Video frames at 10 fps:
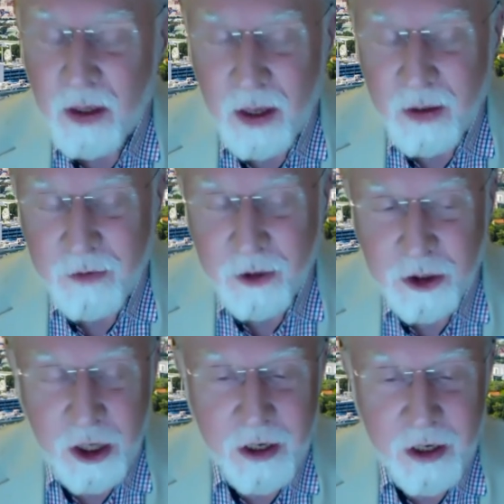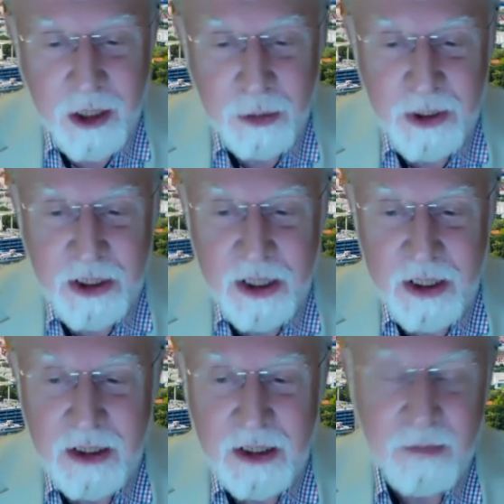for sharing
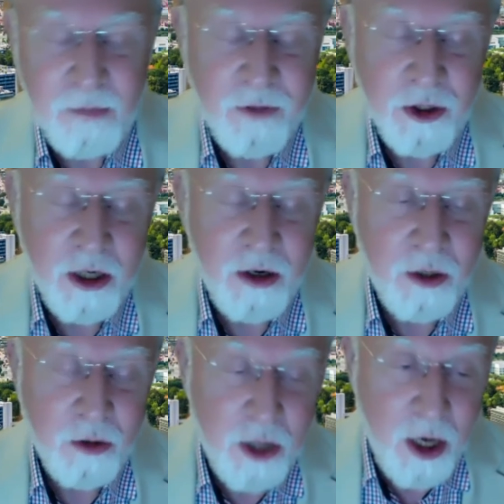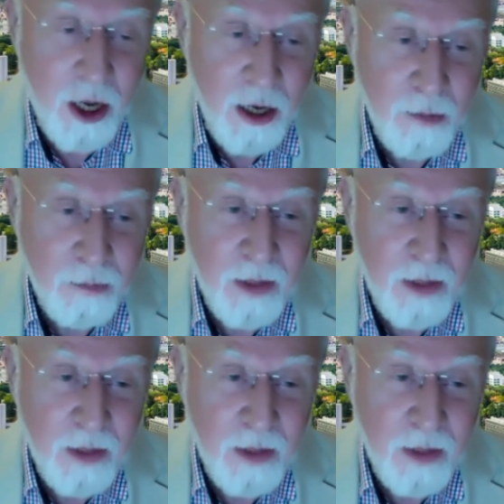expertise, for sharing your time,